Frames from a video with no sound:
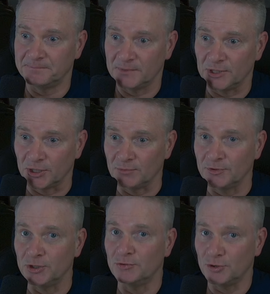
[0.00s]
you know,
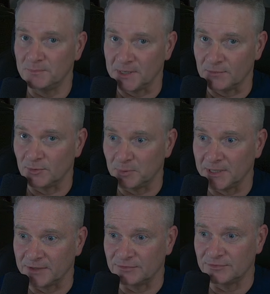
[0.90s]
you could be
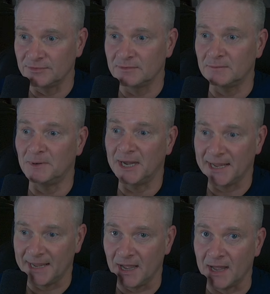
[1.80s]
replaced by
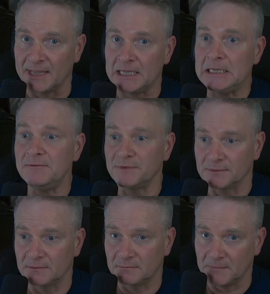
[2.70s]
AI.
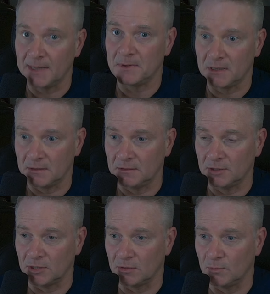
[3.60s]
Even maybe,
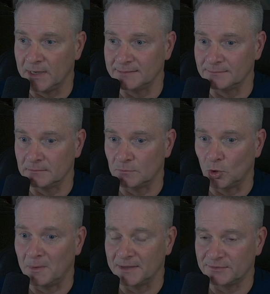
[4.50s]
you know, when
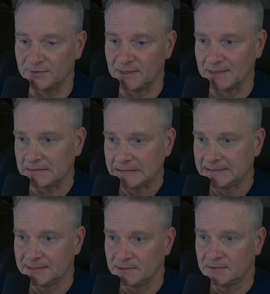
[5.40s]
robots get
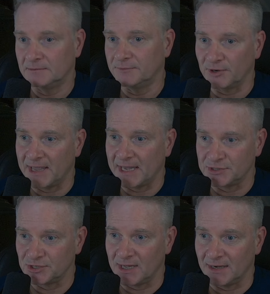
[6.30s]
very
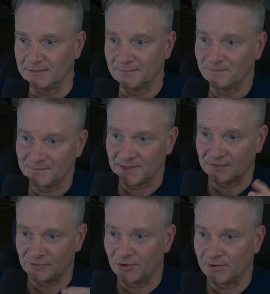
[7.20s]
agile and
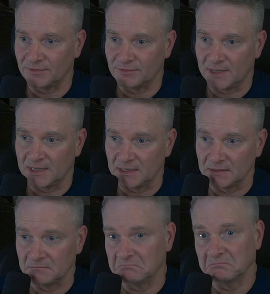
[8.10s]
Dexterious that
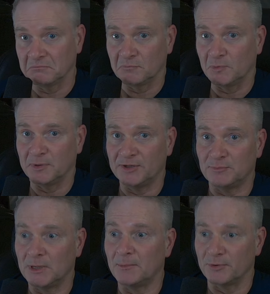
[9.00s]
can replace
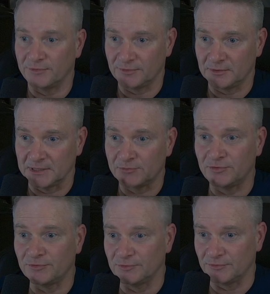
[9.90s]
plumbers and
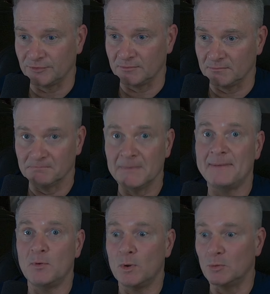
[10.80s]
electricians. And
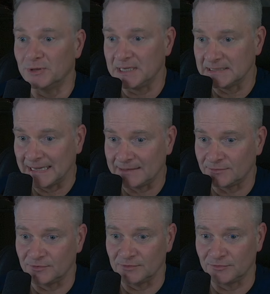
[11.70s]
maybe we will need that
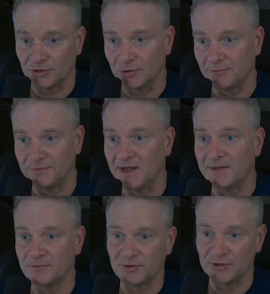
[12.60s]
since, you know,
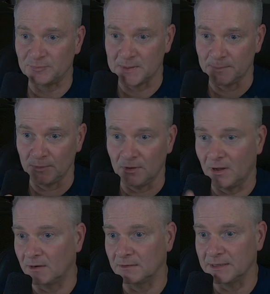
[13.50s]
five tradespeople
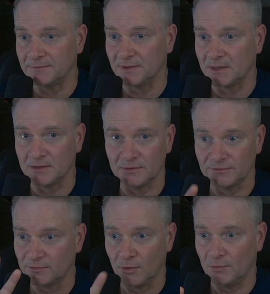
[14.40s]
are leaving and then
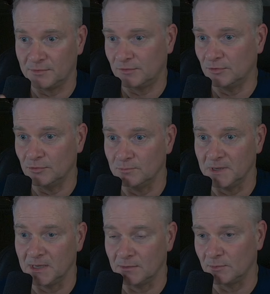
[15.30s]
only two
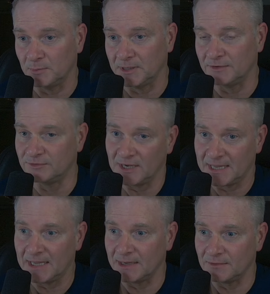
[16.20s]
being replaced. And I
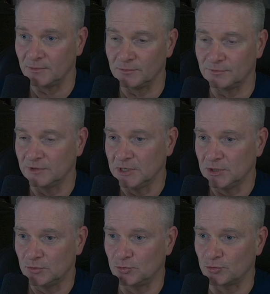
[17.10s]
get it. Those
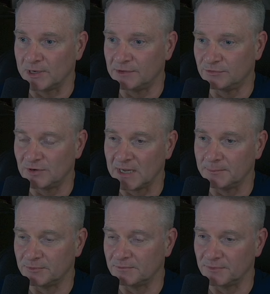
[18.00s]
trades
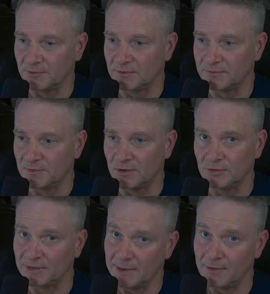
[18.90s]
jobs are very
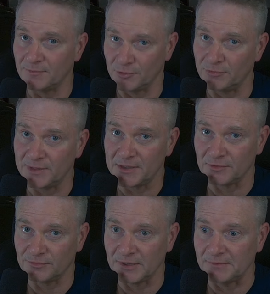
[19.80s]
difficult. However, you'll thank
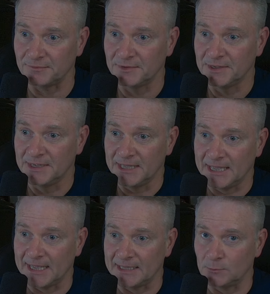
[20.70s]
yourself
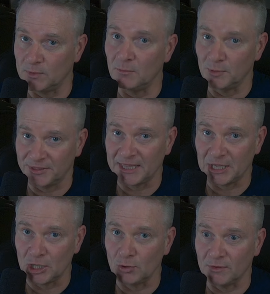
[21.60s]
and we will
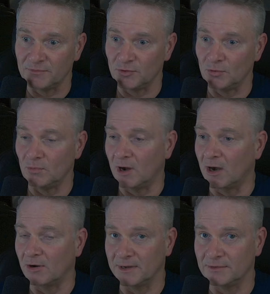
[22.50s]
thank you if you
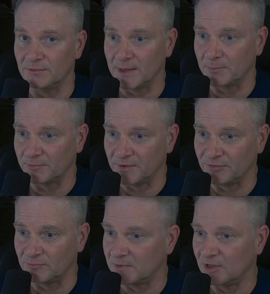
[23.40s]
are into that
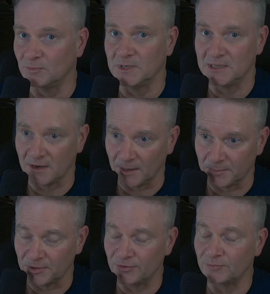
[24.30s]
profession because we need
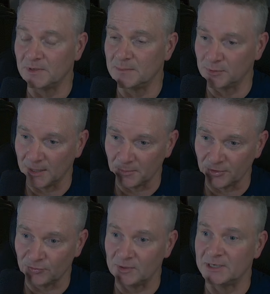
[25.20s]
carpenters, we need
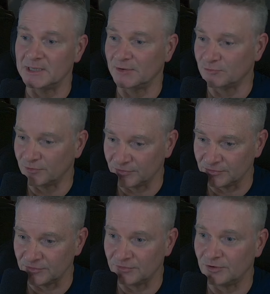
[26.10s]
plumbers, we need
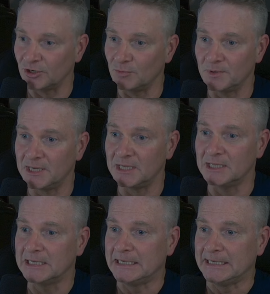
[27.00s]
electricians, you know, we
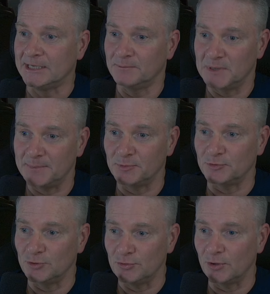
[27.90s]
need people
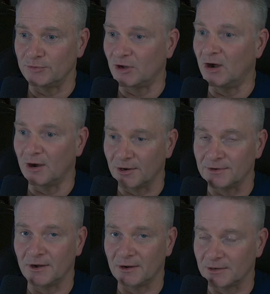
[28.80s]
to do those
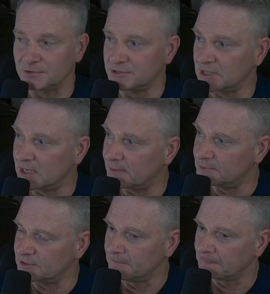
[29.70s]
hard, hard jobs.